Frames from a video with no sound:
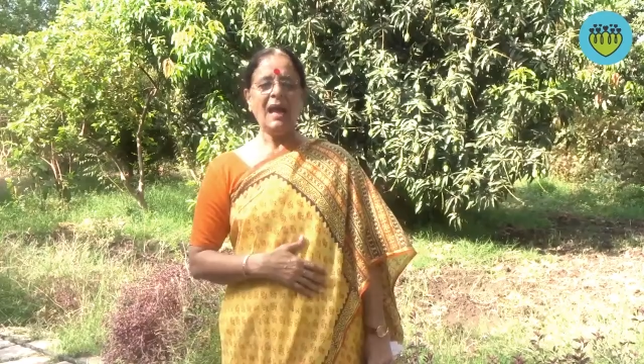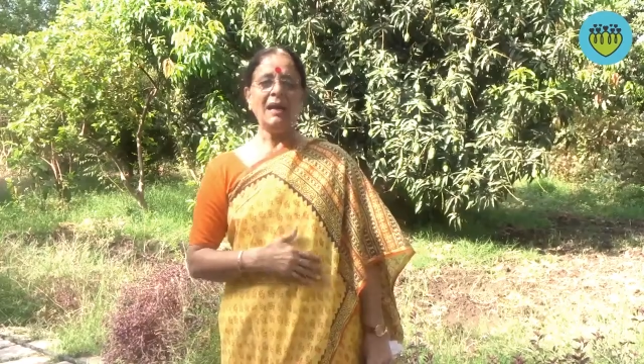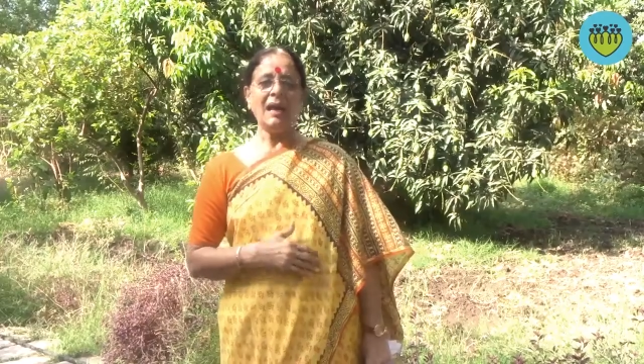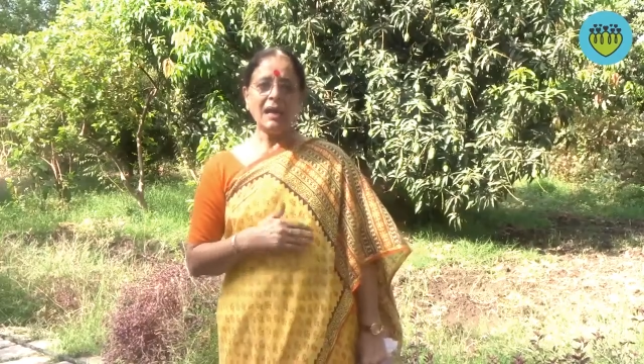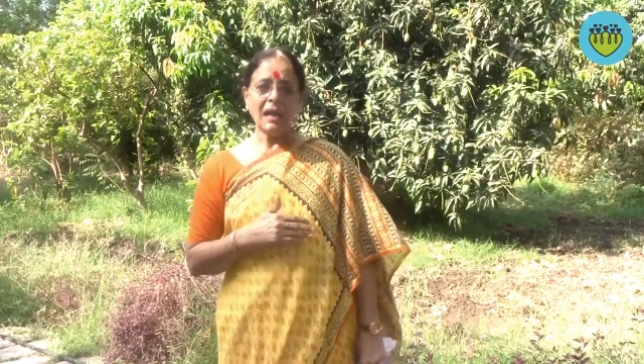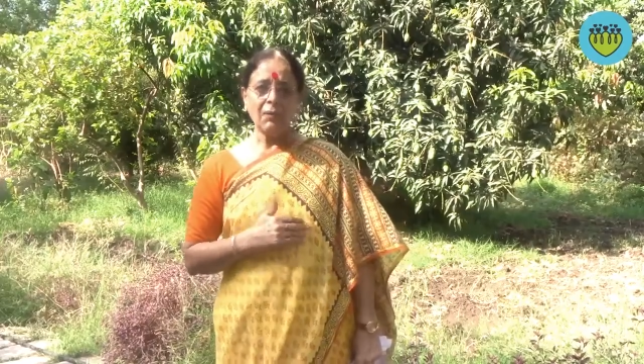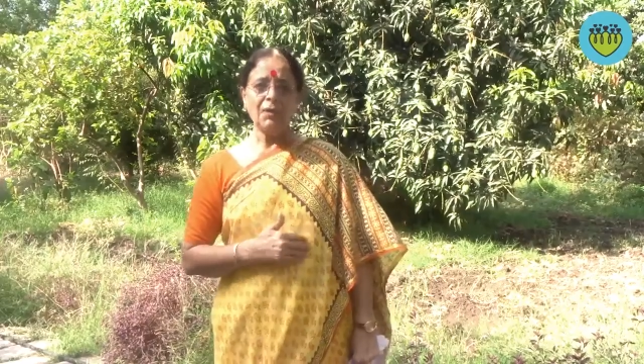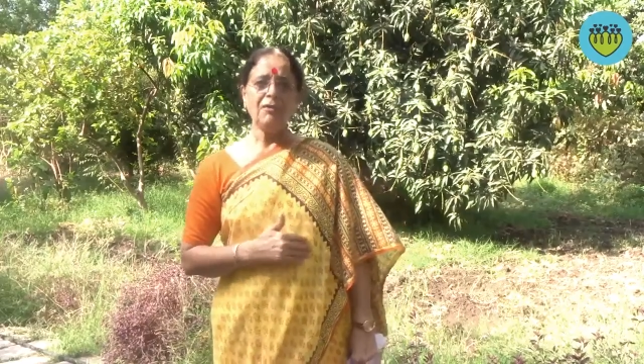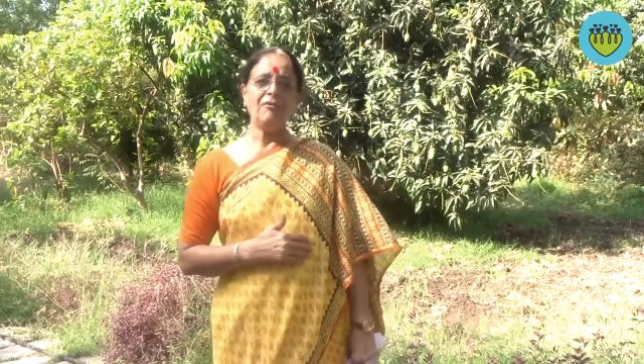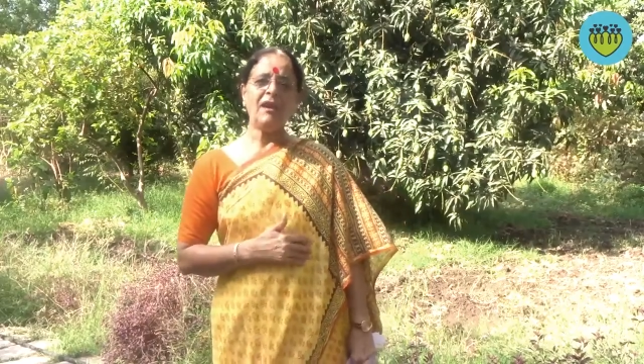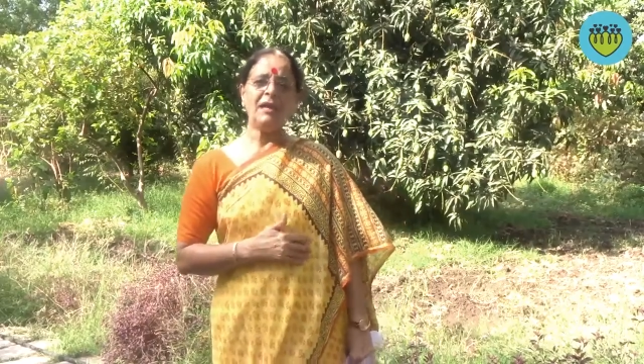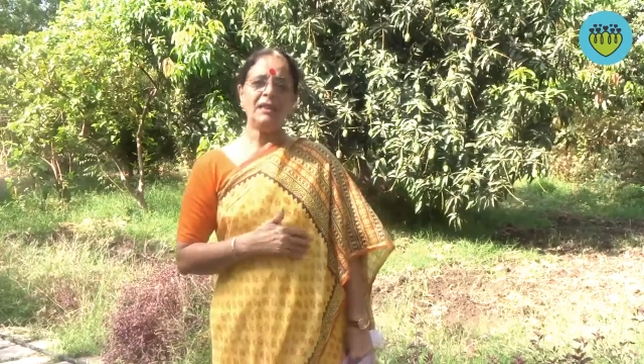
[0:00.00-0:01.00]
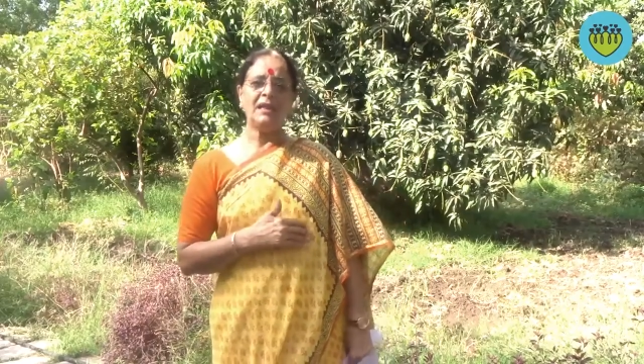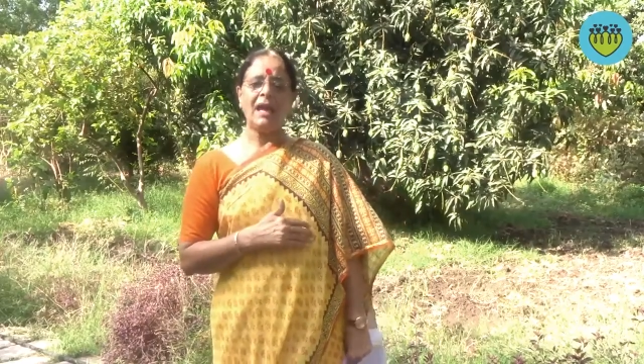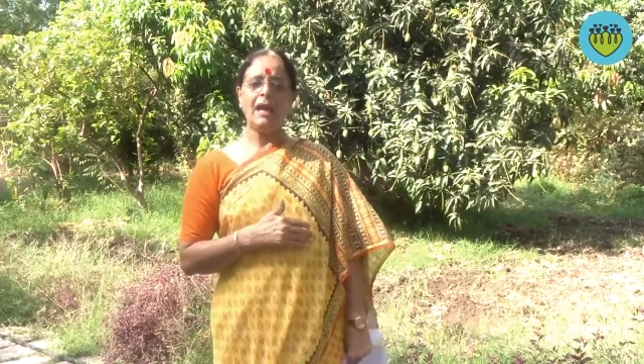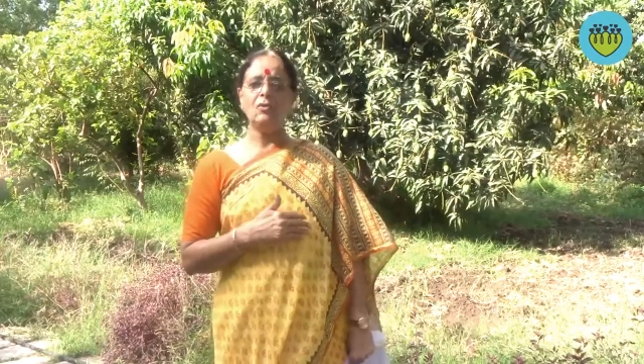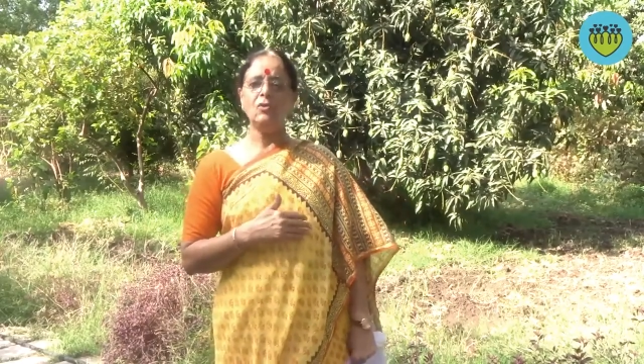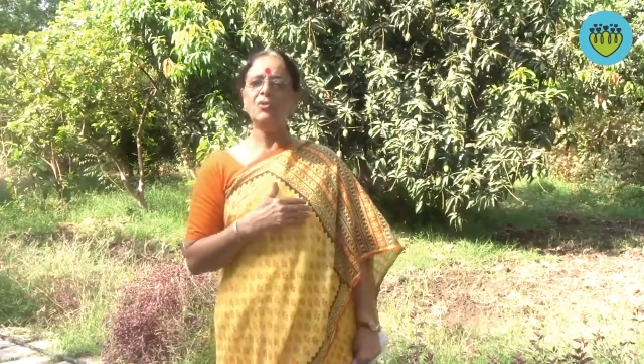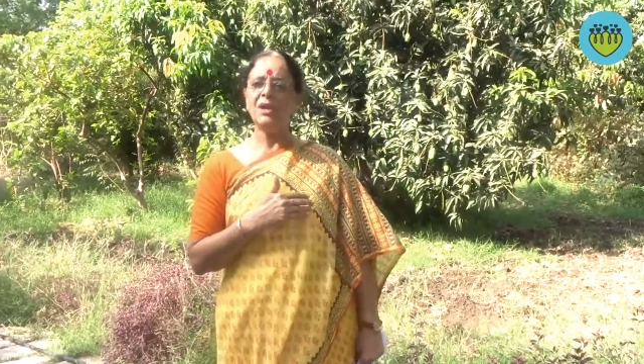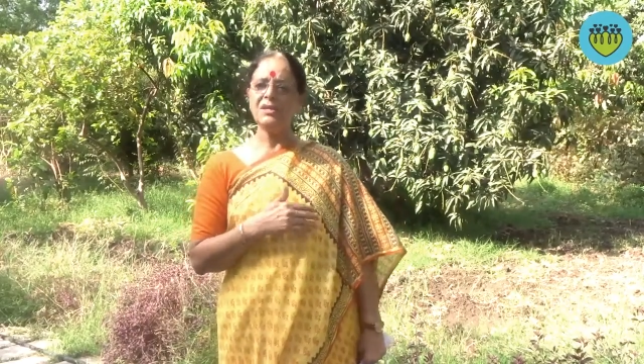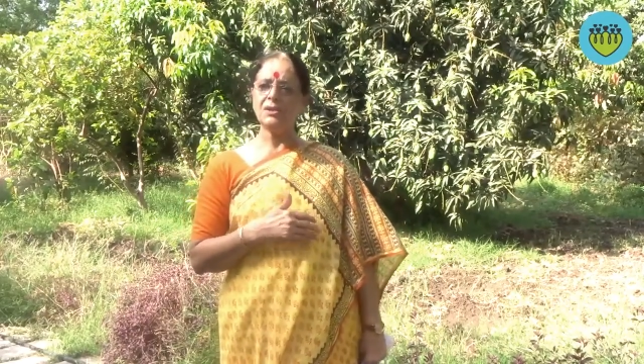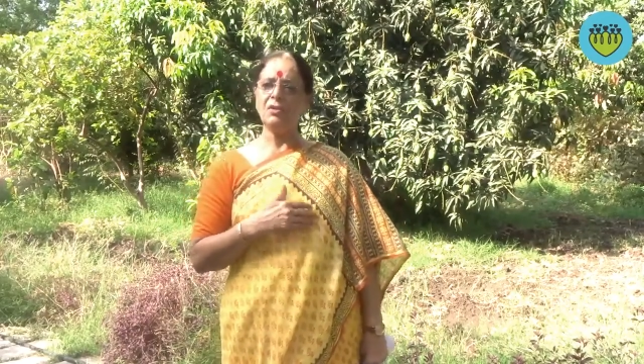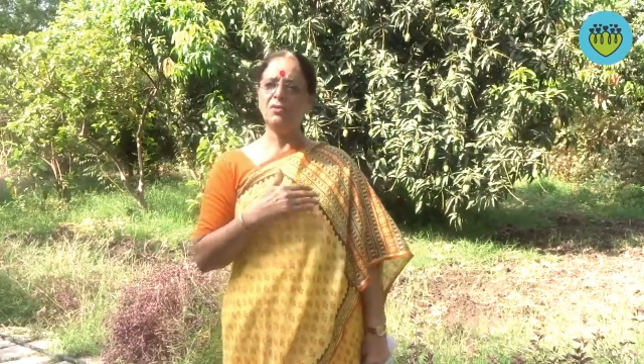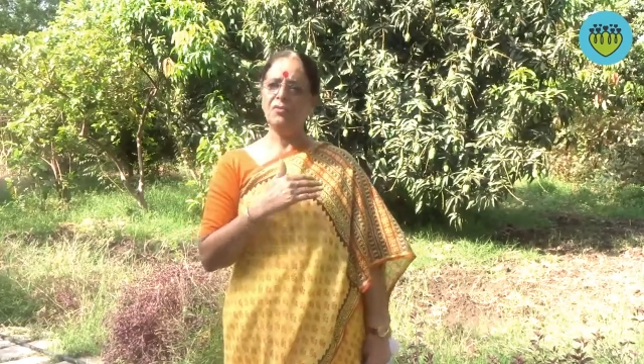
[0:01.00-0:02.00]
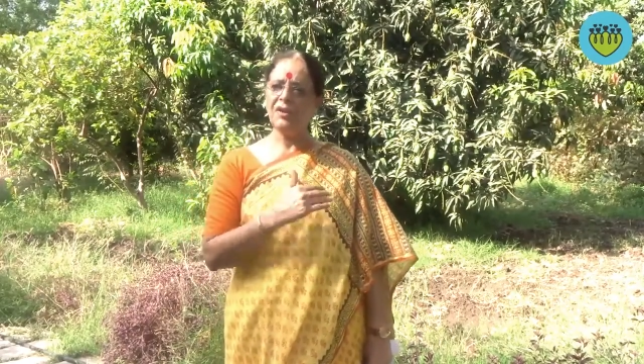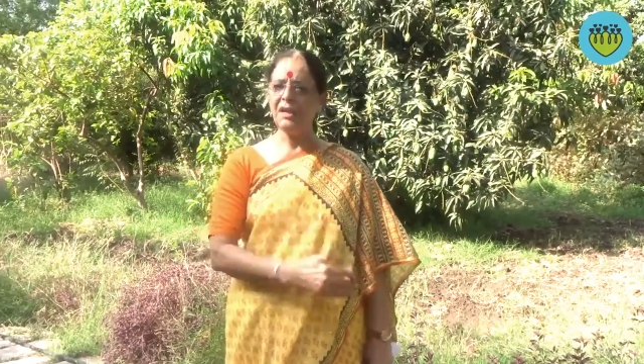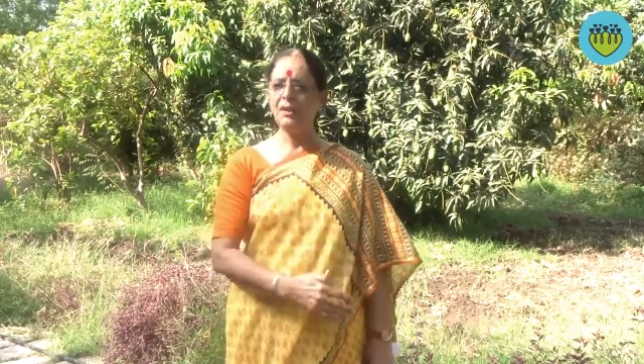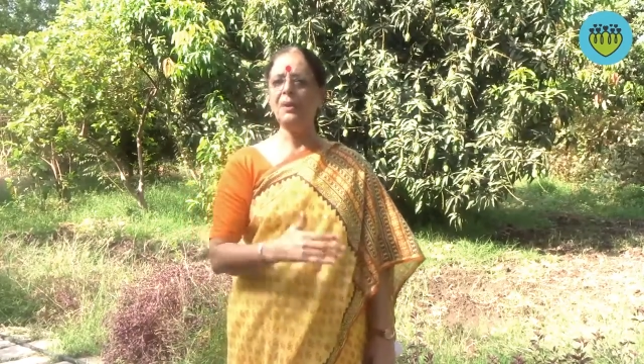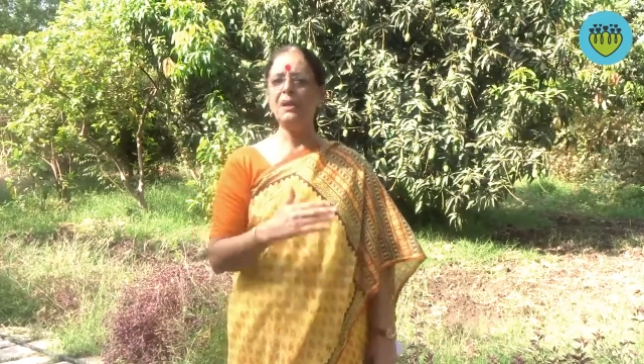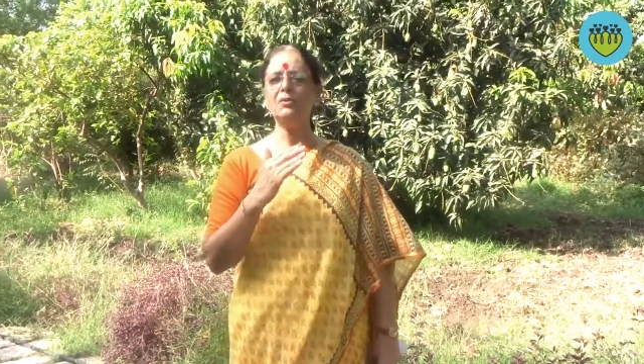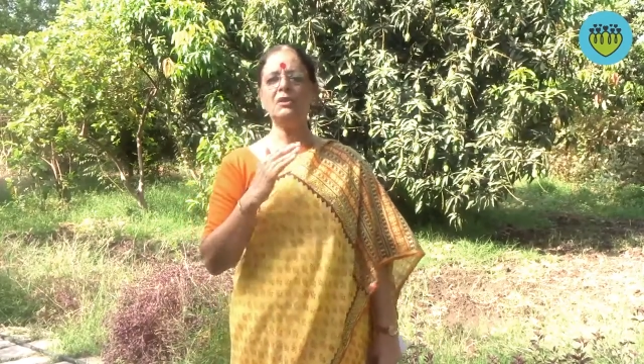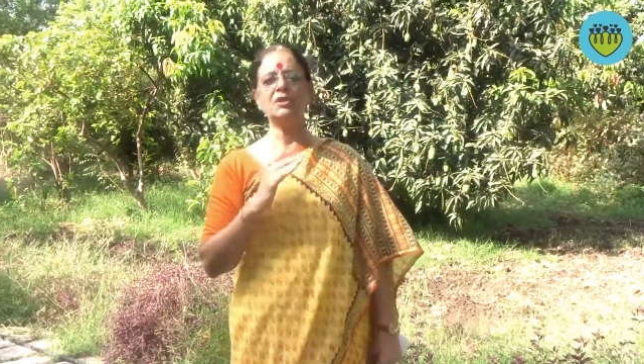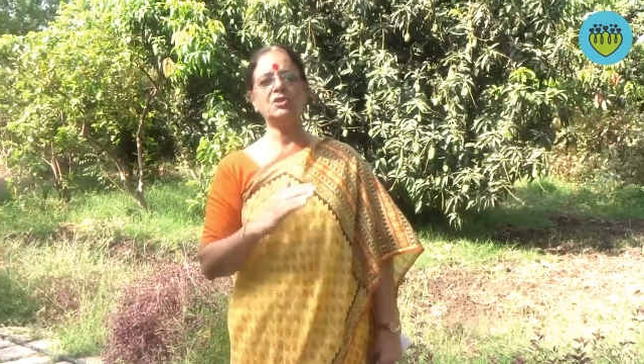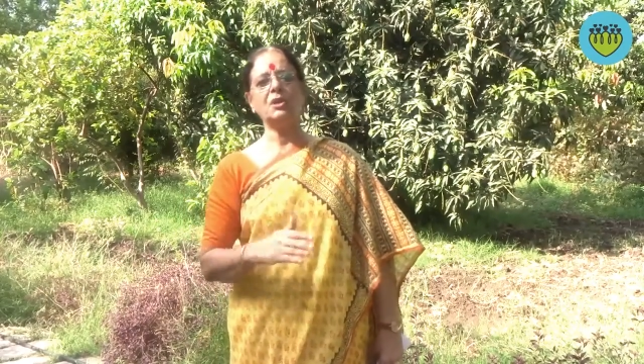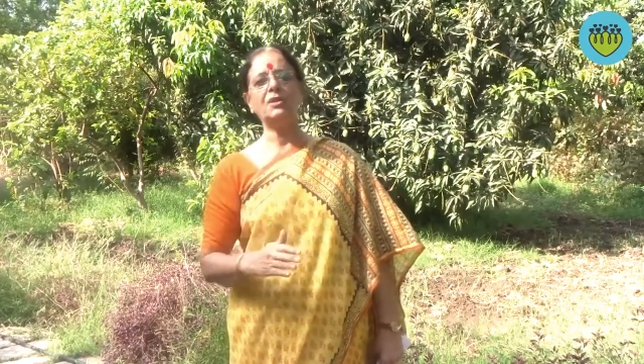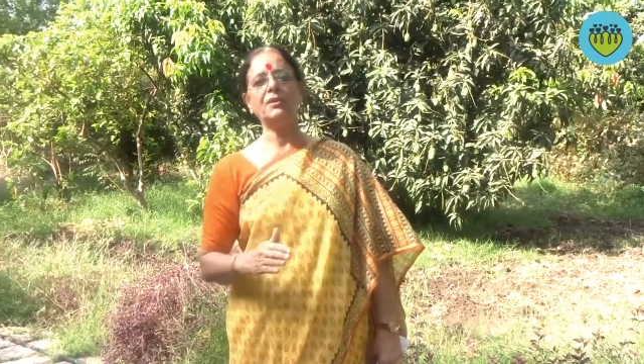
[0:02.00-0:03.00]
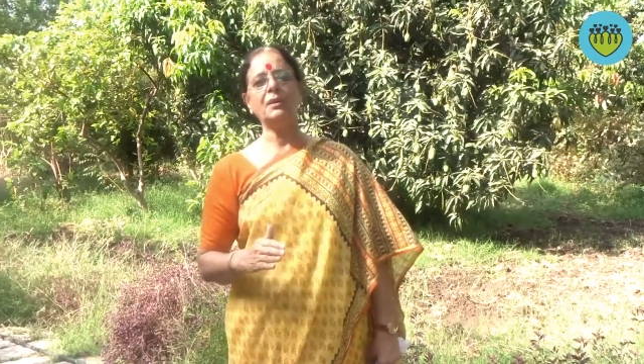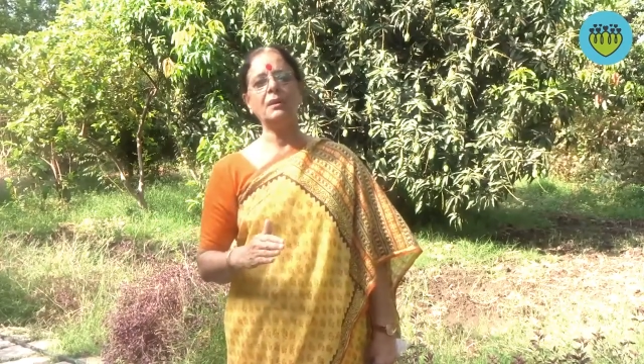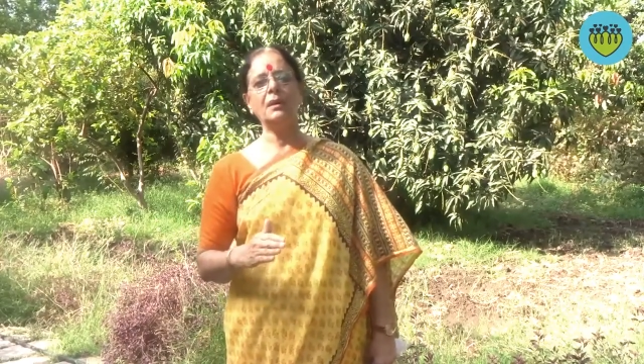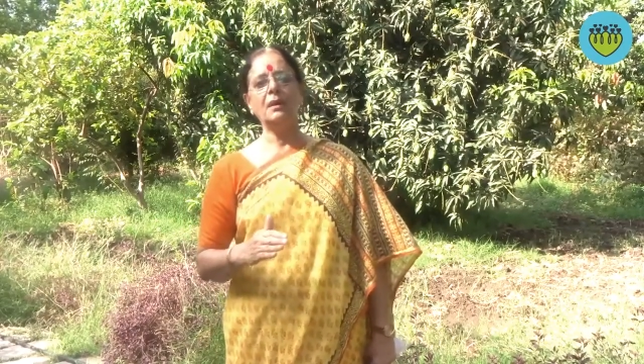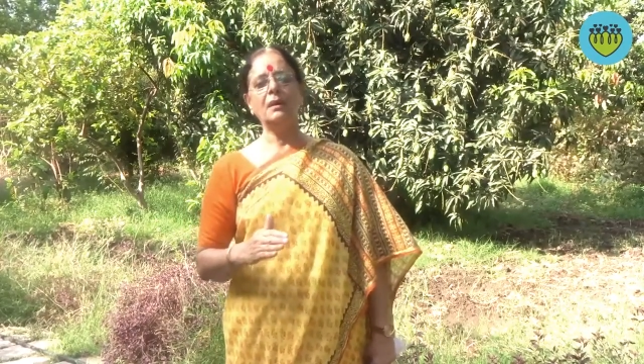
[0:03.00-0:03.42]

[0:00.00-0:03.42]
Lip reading: and now I find that I could reach out very well to the children